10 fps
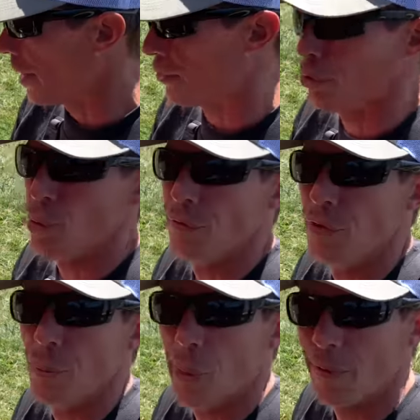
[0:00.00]
got two
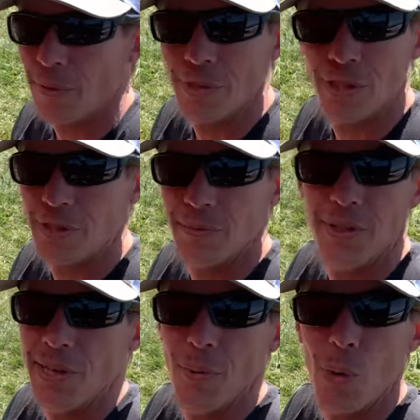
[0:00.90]
of them. One of them just
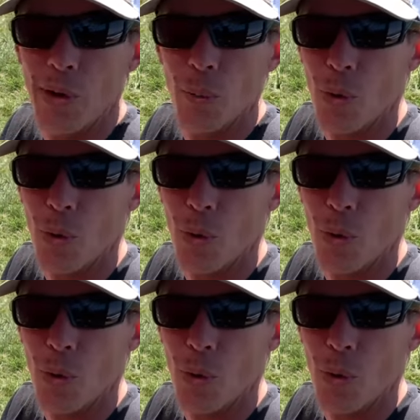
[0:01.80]
didn't want to